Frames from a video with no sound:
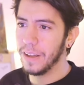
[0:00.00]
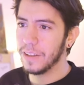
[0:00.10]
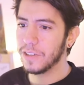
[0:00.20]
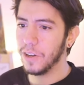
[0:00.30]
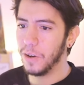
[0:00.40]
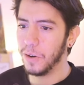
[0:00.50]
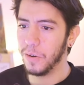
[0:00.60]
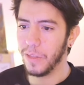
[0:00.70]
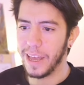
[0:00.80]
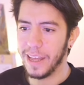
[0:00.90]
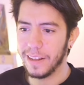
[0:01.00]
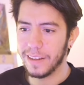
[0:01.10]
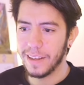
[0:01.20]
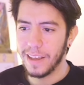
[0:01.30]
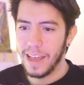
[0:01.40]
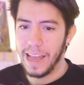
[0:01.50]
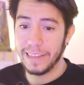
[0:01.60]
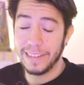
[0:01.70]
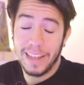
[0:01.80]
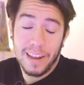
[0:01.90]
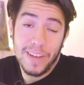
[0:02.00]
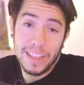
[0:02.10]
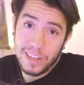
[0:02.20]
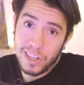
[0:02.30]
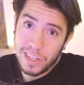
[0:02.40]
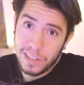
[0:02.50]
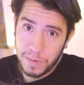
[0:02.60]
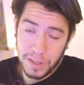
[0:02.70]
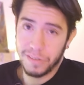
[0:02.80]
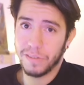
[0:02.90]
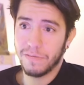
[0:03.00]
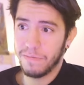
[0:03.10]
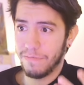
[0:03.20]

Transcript: So that has its advantages because